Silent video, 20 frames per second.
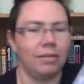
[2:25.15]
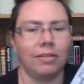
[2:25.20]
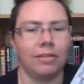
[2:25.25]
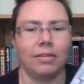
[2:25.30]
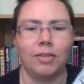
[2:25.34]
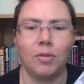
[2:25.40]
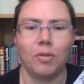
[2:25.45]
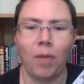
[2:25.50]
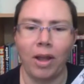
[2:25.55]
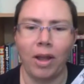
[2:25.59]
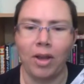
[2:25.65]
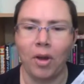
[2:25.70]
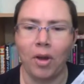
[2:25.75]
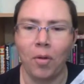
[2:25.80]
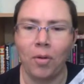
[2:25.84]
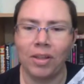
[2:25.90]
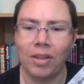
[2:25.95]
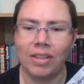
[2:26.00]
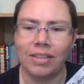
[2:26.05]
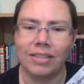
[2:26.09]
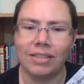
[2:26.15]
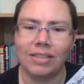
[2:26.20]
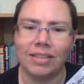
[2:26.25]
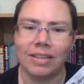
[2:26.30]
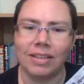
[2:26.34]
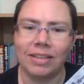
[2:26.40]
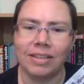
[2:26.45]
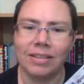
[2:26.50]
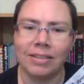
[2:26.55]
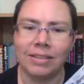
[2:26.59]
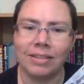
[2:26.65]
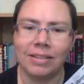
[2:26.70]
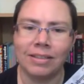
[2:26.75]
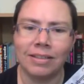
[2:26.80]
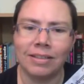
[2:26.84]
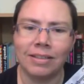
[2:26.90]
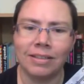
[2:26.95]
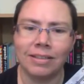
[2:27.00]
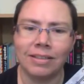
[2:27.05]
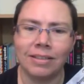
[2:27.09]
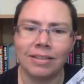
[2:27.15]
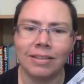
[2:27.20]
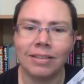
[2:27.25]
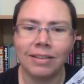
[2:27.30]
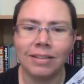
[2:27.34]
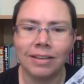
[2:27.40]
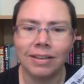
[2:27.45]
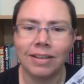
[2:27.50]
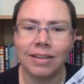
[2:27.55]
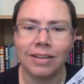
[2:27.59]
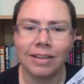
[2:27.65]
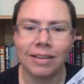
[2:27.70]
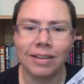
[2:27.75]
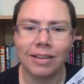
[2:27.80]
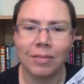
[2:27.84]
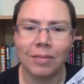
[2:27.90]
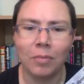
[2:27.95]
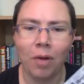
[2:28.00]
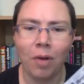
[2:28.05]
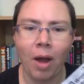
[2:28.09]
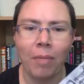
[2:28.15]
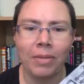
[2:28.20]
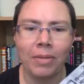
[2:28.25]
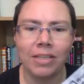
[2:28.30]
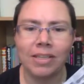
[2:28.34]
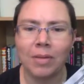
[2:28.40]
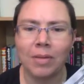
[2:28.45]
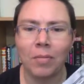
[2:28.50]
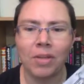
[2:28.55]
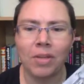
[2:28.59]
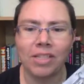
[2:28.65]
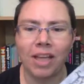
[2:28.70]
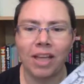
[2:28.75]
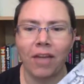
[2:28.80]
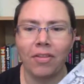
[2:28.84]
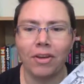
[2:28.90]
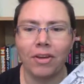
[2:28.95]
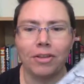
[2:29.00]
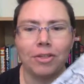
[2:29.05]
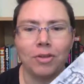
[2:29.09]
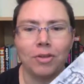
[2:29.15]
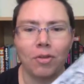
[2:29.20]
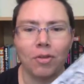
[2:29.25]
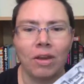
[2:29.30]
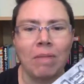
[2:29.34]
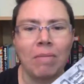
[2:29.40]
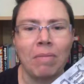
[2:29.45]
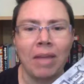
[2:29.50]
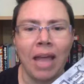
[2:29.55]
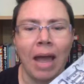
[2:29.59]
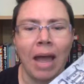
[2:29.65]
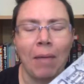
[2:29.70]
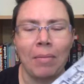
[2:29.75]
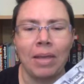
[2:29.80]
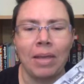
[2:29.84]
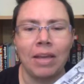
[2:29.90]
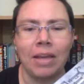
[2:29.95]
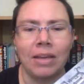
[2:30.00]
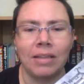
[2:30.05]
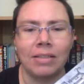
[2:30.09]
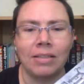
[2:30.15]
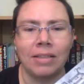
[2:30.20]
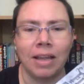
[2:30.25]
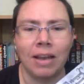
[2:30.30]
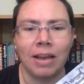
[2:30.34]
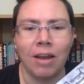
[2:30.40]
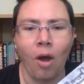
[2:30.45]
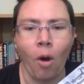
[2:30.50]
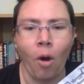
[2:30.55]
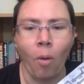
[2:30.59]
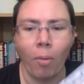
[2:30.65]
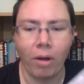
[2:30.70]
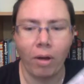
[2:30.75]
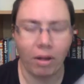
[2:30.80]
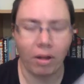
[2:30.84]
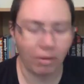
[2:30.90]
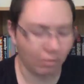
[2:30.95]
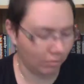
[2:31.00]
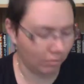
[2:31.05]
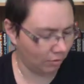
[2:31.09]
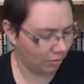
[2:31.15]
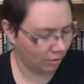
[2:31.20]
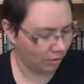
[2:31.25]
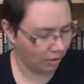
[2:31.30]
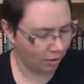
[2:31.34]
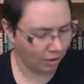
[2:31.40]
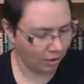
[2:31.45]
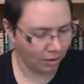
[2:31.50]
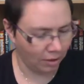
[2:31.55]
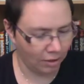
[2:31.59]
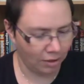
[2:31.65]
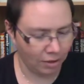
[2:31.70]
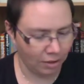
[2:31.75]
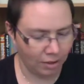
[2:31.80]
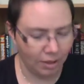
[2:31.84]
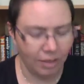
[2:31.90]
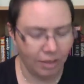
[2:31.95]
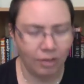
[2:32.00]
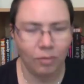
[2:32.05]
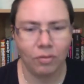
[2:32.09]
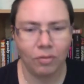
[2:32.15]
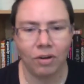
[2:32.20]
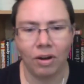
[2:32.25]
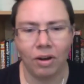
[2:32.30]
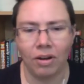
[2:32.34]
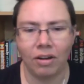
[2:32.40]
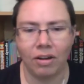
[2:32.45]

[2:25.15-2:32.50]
Do I know what this is? Probably someone's out there screaming at me because they know, but I don't know.